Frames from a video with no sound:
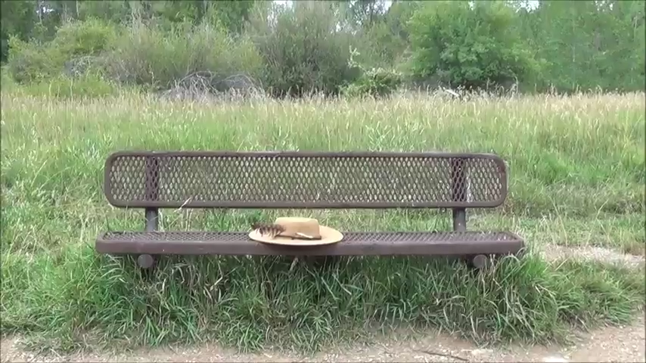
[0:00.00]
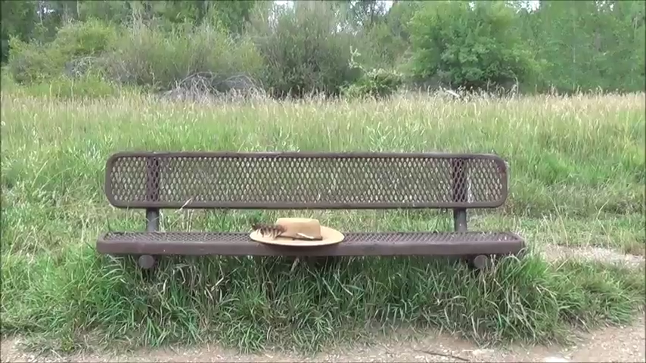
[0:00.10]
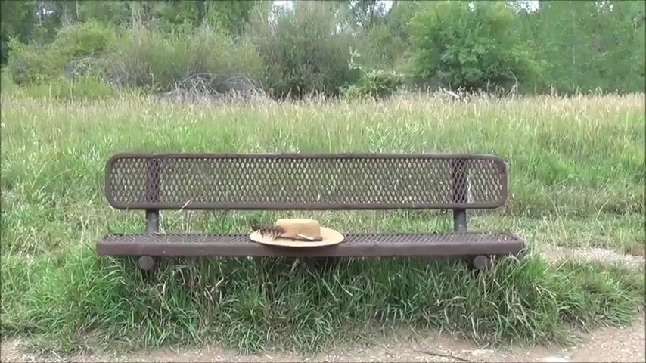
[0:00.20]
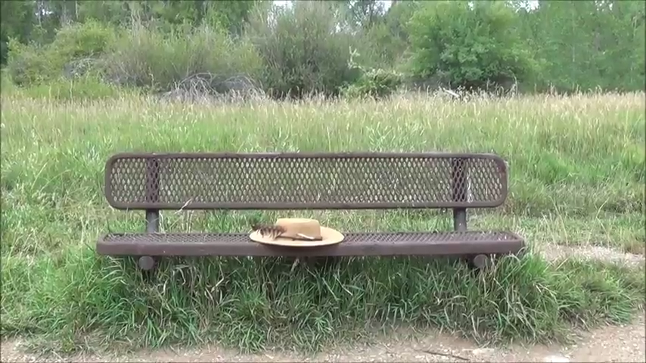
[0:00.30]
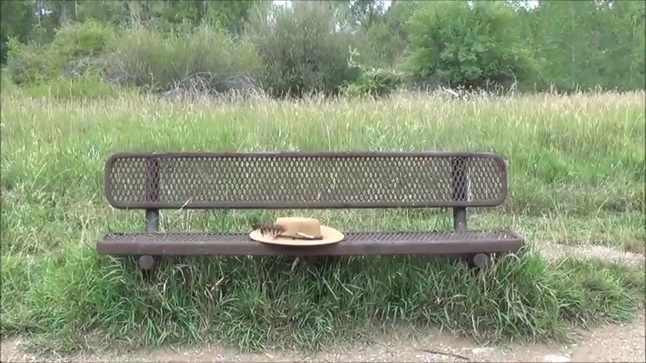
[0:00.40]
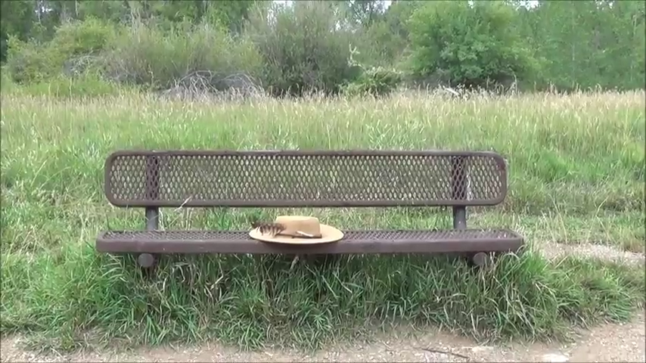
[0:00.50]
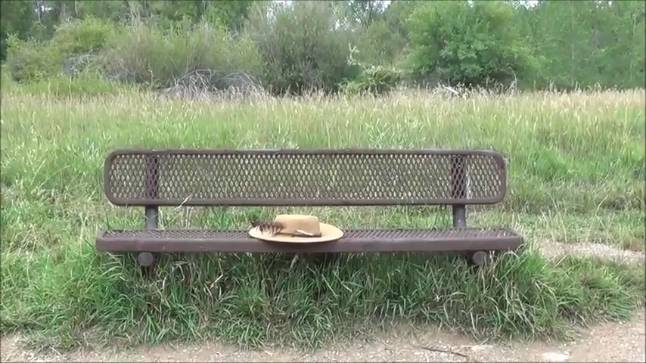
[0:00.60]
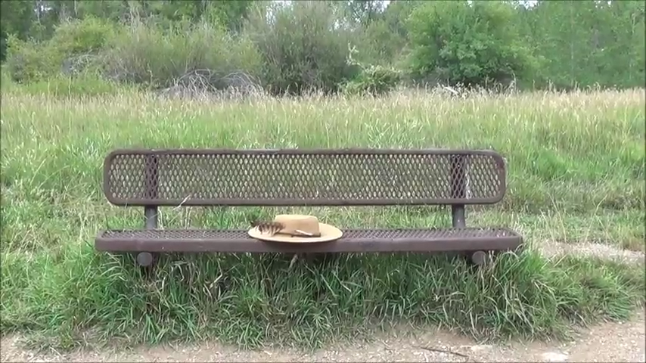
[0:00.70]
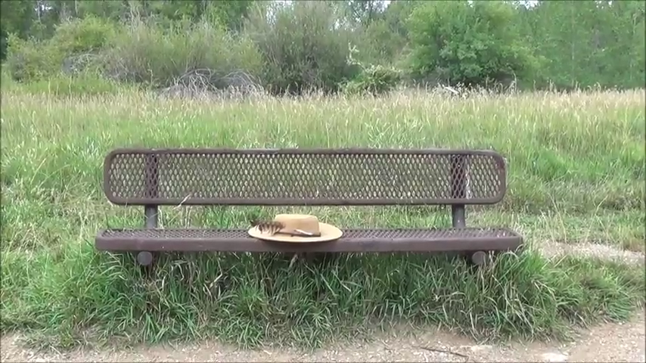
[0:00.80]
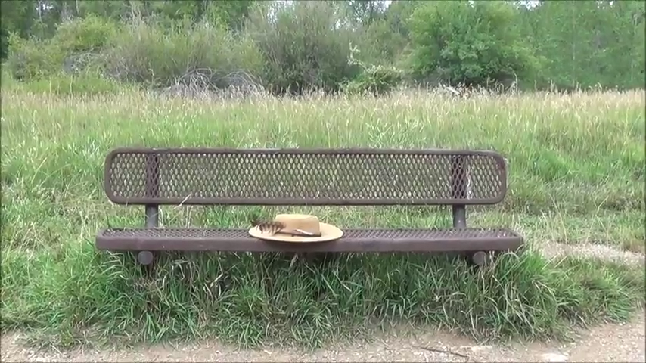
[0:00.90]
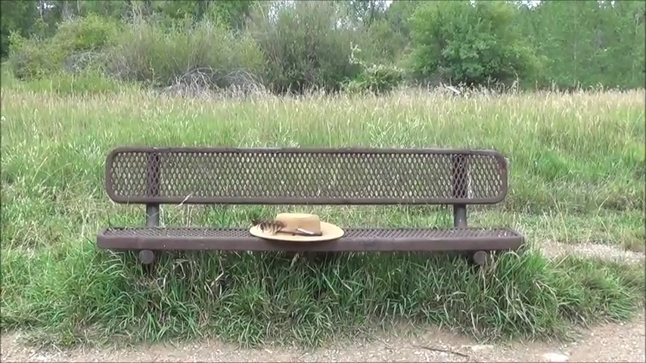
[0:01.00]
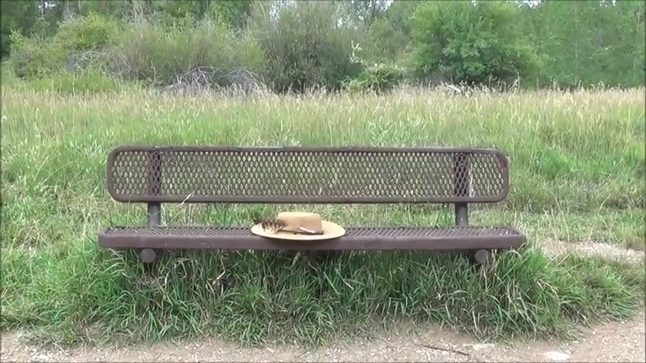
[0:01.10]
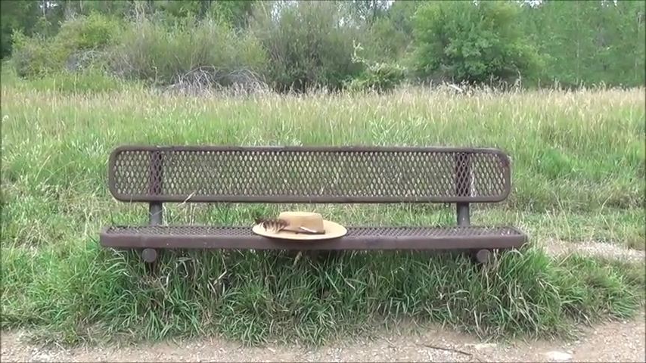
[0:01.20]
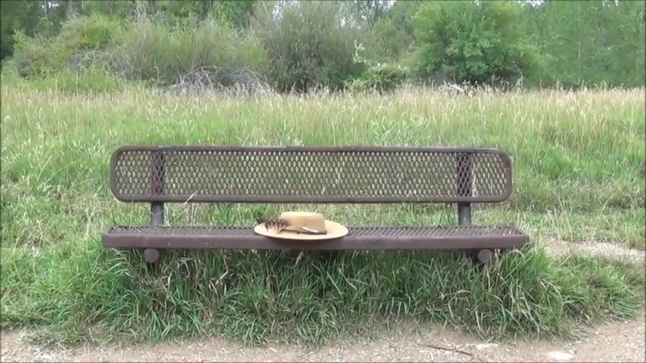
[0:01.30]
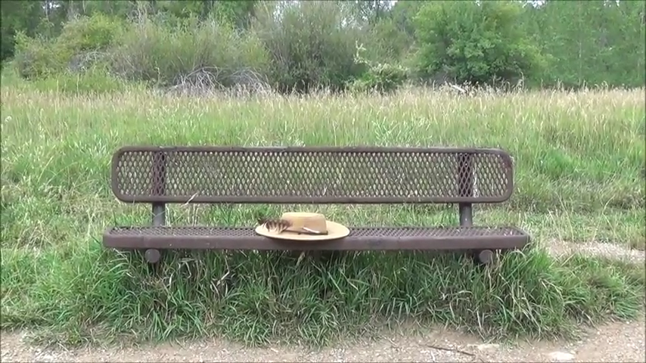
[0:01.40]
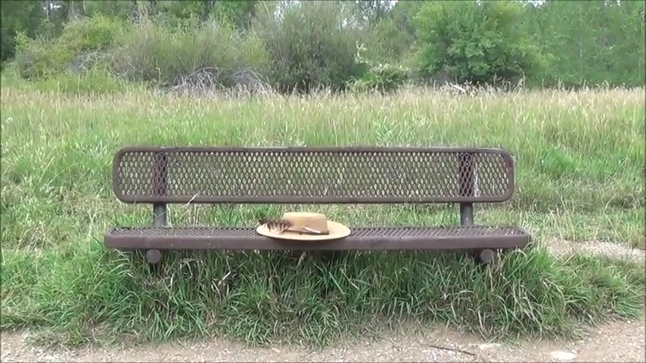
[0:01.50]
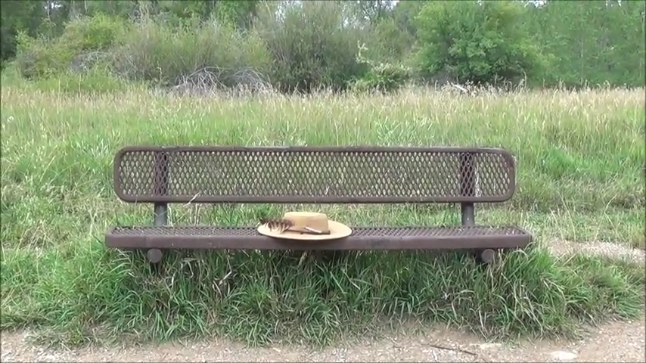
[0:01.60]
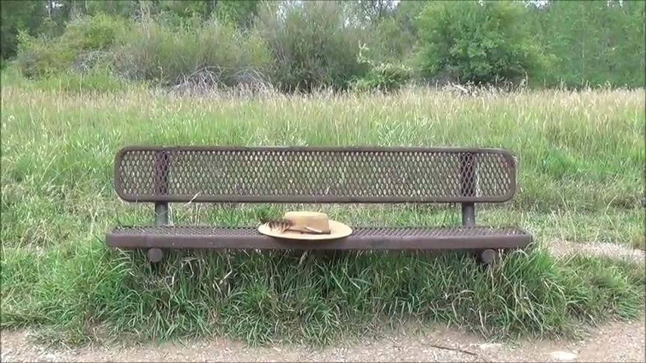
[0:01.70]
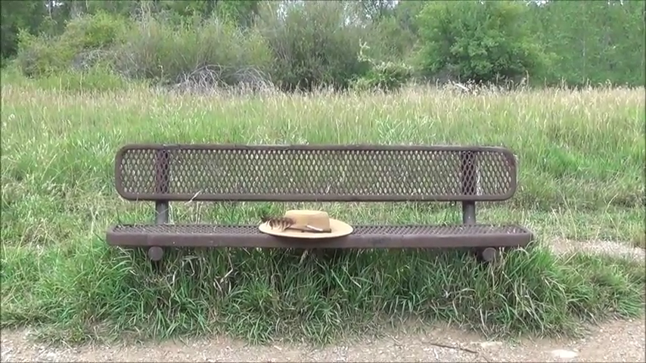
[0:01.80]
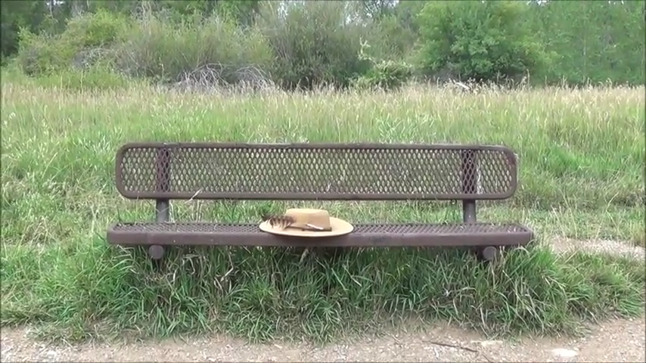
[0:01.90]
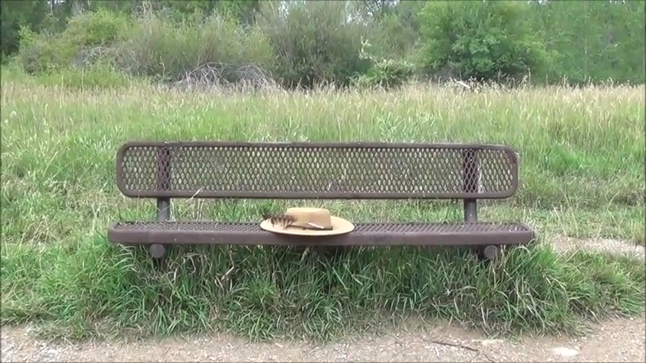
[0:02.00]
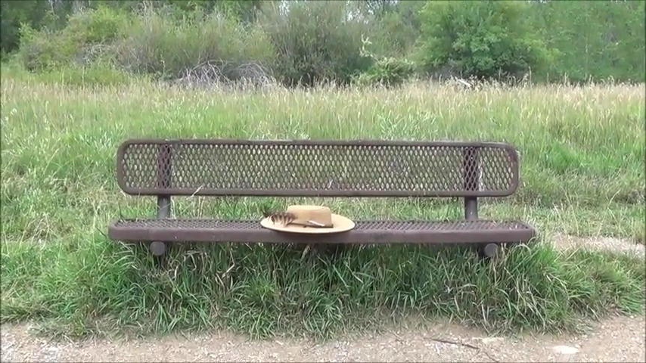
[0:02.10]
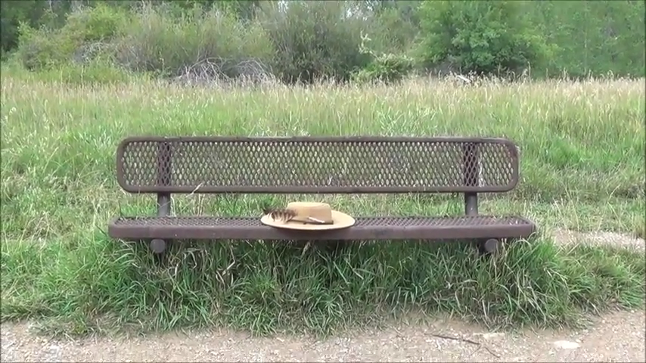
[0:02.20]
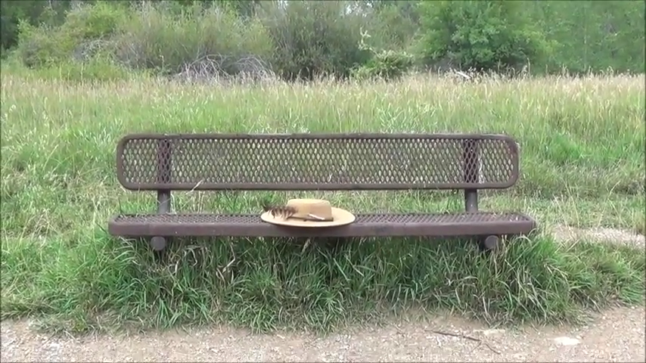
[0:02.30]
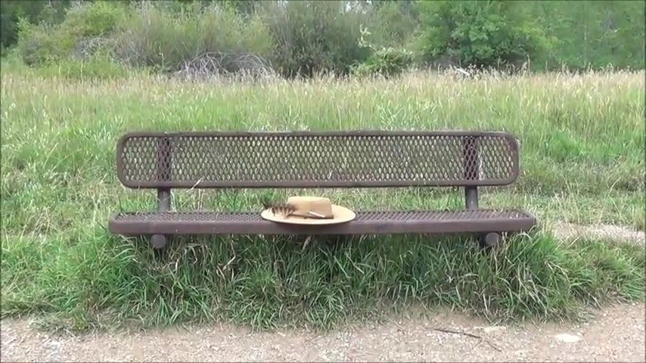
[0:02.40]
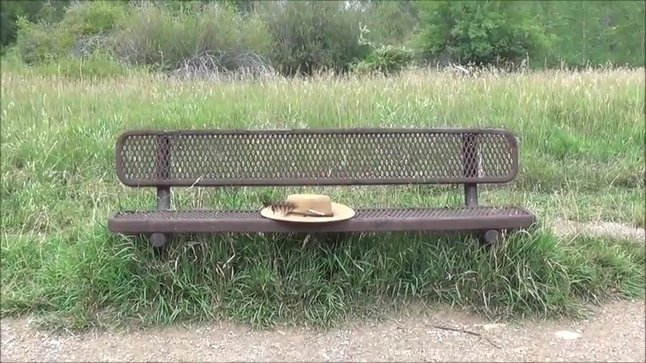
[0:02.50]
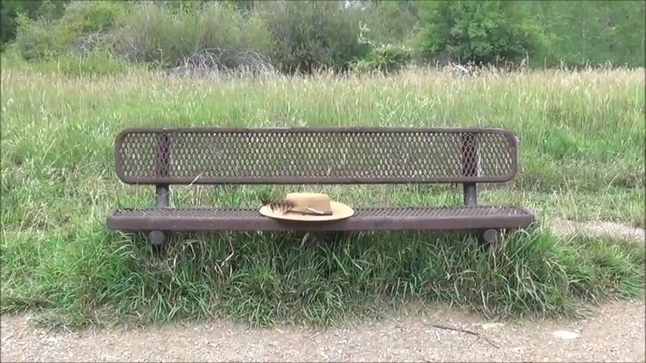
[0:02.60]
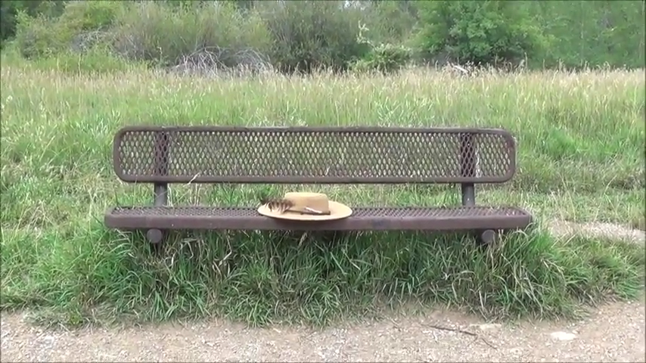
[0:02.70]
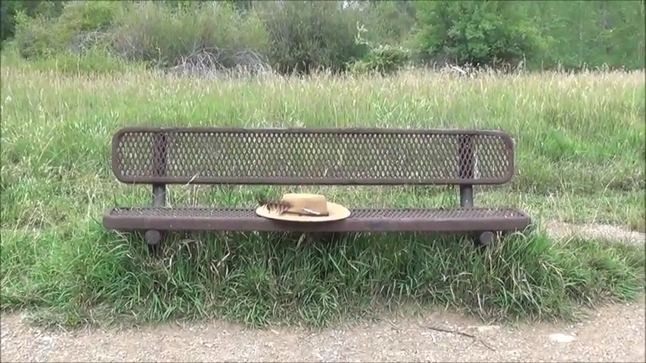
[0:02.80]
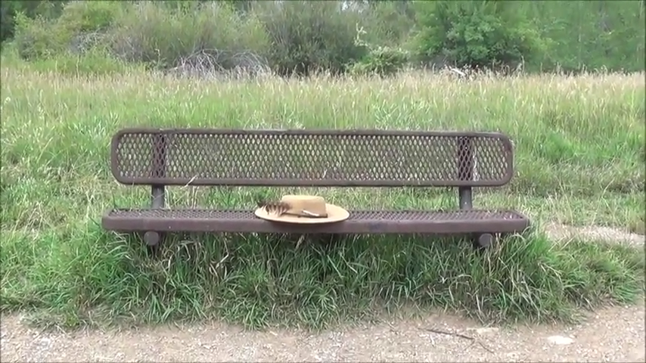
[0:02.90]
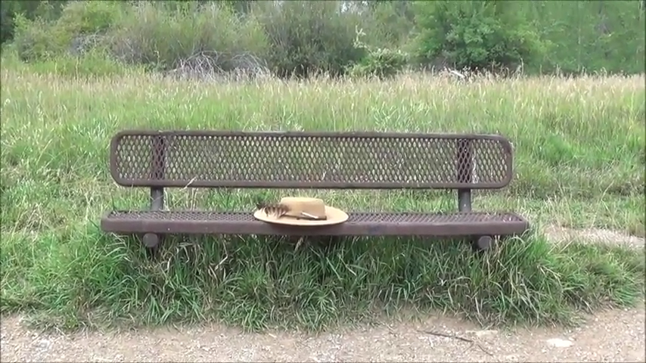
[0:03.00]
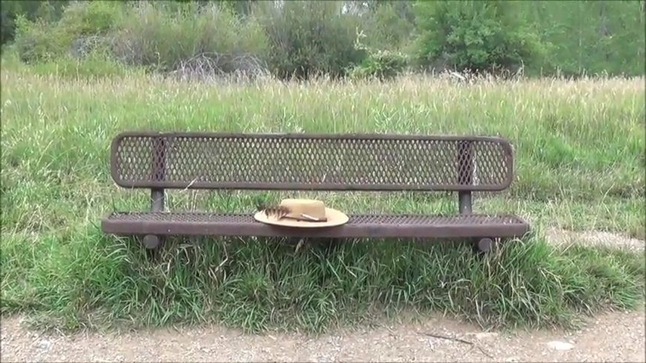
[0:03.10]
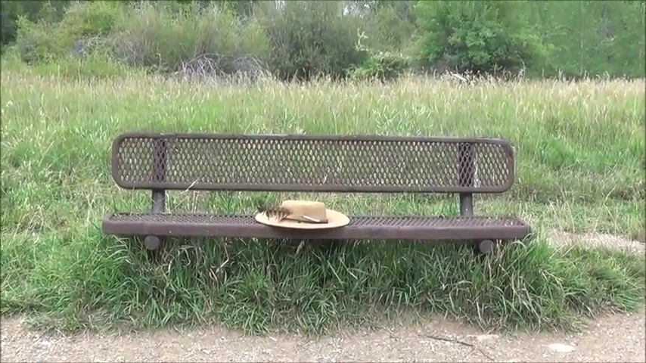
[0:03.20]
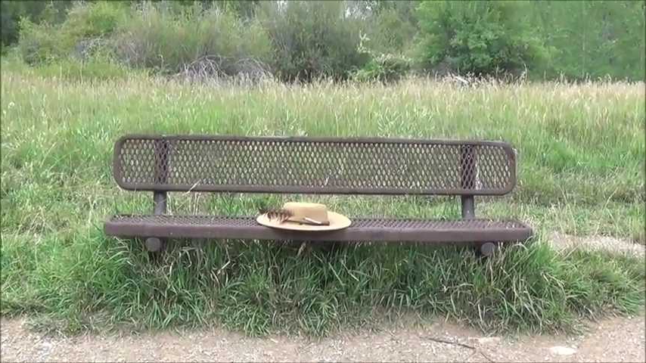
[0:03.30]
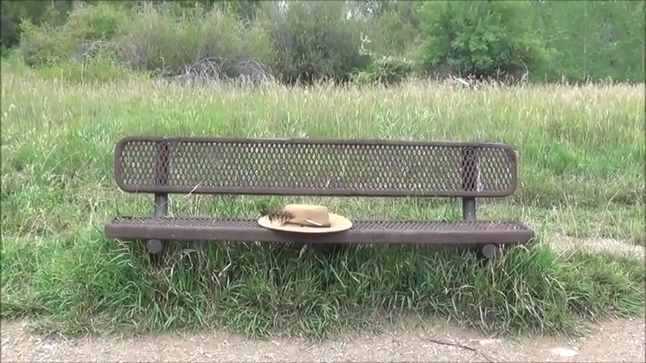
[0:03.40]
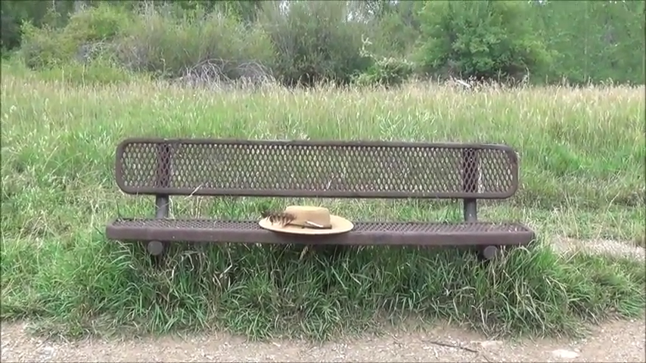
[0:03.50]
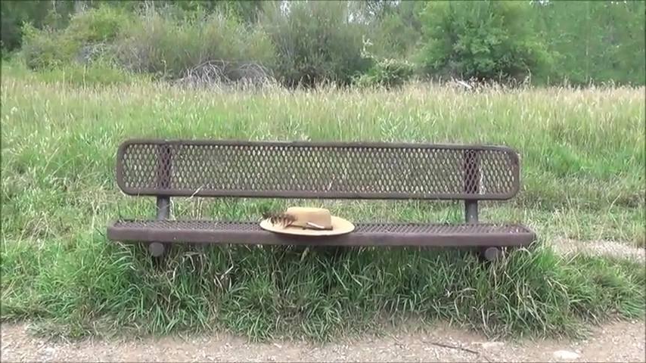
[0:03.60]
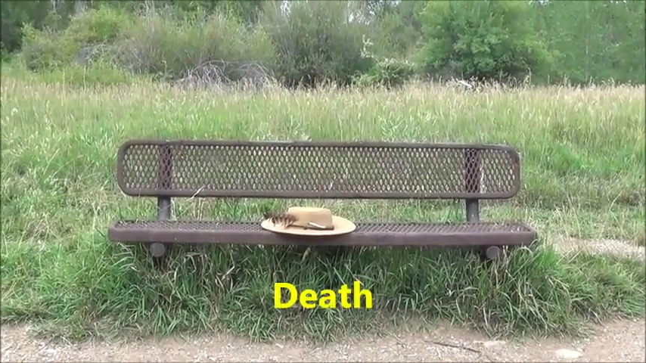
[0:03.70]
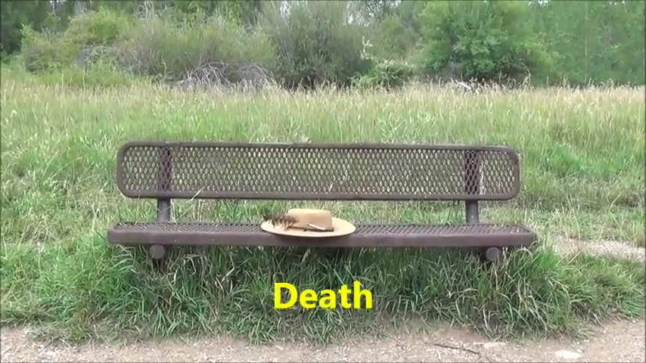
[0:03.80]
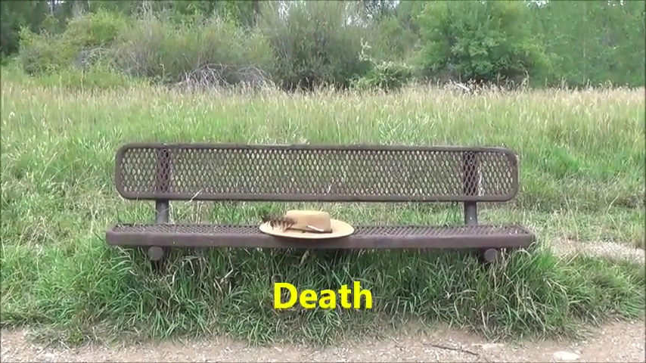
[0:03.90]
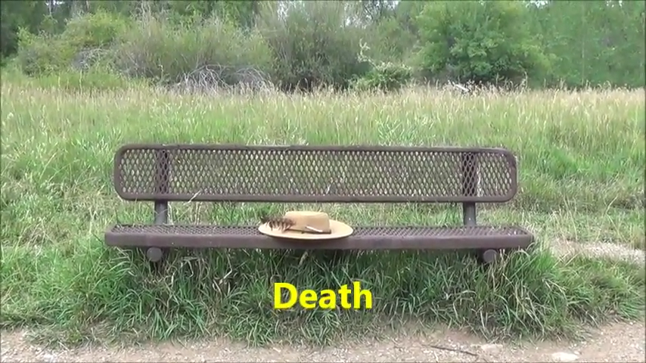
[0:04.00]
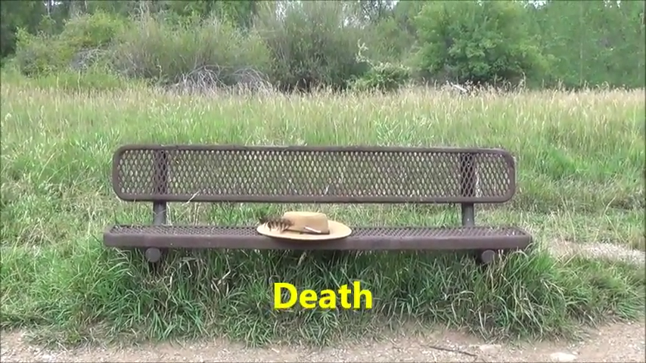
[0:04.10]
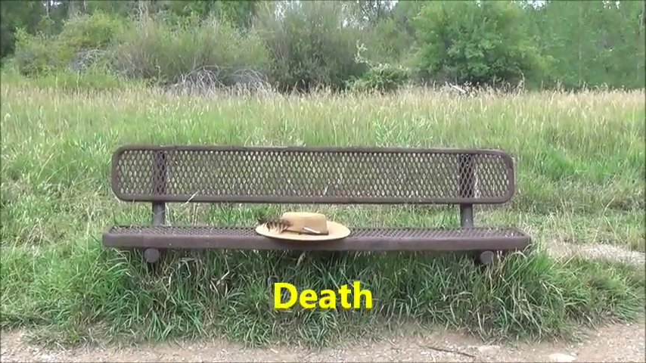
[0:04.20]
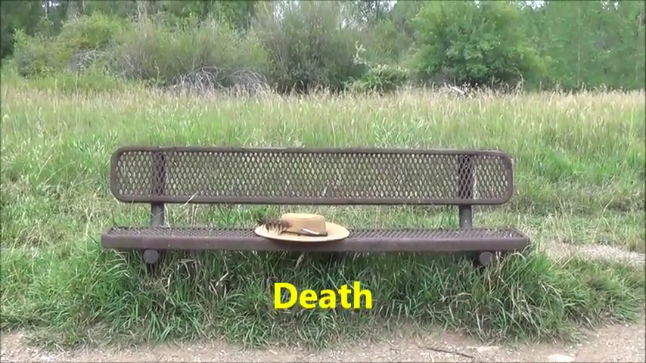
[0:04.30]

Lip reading: No face is visible, so there are no lips to read.